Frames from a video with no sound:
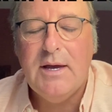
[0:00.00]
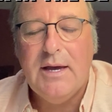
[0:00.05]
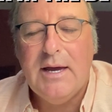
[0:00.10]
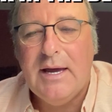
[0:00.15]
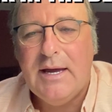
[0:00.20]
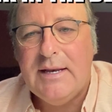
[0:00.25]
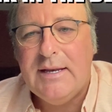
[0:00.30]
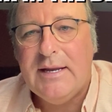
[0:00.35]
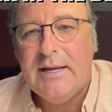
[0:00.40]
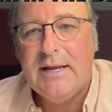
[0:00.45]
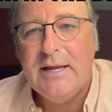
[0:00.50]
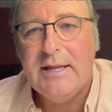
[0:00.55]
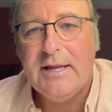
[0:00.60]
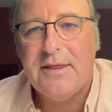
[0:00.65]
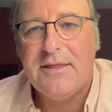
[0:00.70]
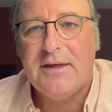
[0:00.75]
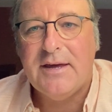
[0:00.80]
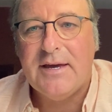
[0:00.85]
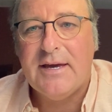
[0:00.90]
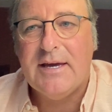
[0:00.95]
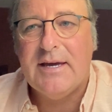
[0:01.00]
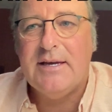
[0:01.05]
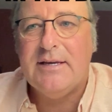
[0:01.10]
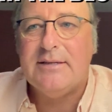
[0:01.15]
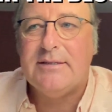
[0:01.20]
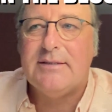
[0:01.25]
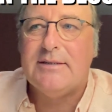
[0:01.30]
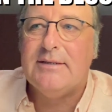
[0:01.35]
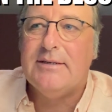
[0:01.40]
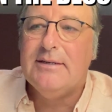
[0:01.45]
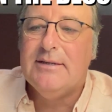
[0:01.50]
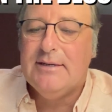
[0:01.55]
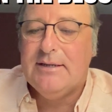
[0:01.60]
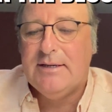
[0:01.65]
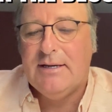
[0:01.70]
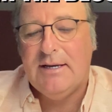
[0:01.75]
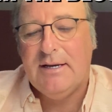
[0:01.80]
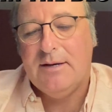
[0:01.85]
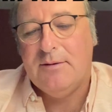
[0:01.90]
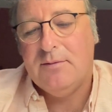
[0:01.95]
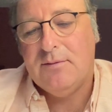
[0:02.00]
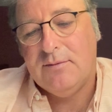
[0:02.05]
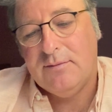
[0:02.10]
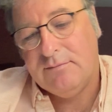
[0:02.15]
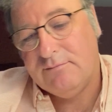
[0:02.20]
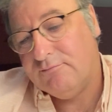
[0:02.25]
and the other thing is I